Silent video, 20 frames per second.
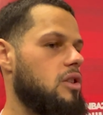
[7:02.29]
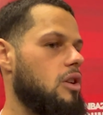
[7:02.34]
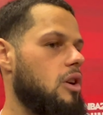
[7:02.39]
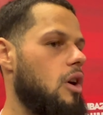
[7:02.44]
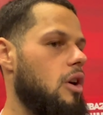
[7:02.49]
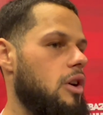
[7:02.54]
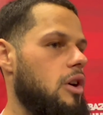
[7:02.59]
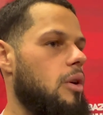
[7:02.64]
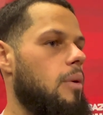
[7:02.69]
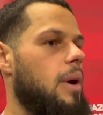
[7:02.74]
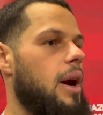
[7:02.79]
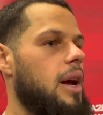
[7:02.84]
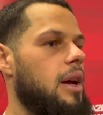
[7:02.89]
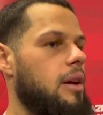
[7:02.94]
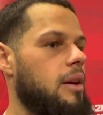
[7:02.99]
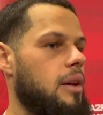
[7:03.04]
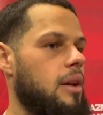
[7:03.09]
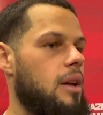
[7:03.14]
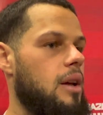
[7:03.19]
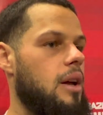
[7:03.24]
to go your way
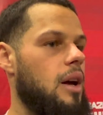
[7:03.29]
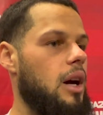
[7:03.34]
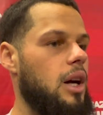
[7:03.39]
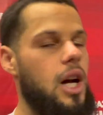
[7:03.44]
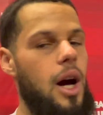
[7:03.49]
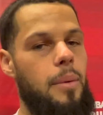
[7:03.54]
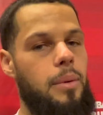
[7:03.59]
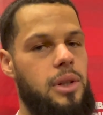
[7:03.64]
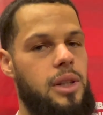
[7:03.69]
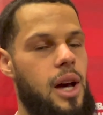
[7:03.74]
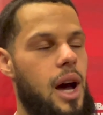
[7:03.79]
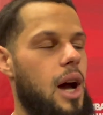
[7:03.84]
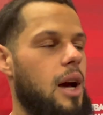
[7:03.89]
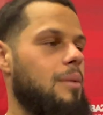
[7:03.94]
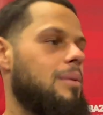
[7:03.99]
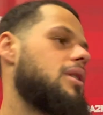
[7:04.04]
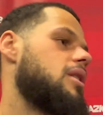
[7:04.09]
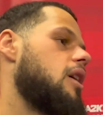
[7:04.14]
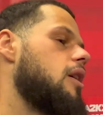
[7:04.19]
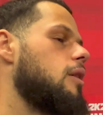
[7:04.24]
a couple
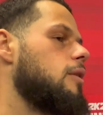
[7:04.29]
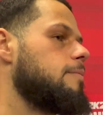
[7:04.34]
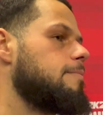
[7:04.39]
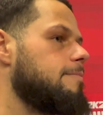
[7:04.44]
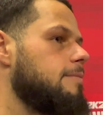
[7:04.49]
times. So